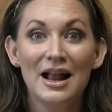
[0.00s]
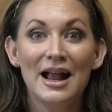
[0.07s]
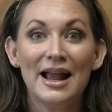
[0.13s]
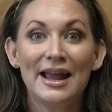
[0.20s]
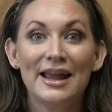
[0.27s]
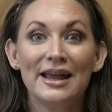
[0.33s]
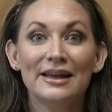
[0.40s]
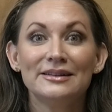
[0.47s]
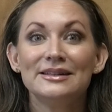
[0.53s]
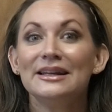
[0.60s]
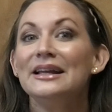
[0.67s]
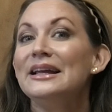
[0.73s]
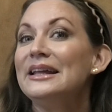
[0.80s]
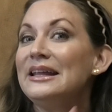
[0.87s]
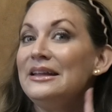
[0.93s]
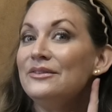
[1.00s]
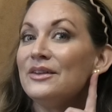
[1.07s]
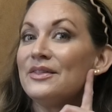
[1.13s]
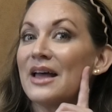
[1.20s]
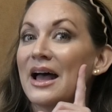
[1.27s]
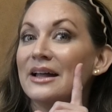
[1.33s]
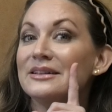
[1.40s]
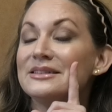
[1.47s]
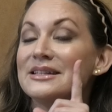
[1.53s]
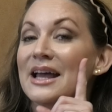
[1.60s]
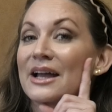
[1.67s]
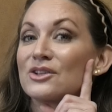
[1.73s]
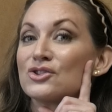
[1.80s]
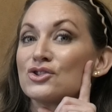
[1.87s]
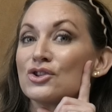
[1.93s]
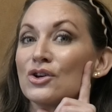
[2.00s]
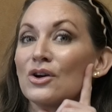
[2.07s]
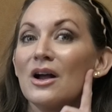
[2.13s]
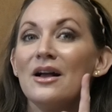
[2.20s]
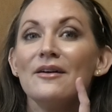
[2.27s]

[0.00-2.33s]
and even that texture,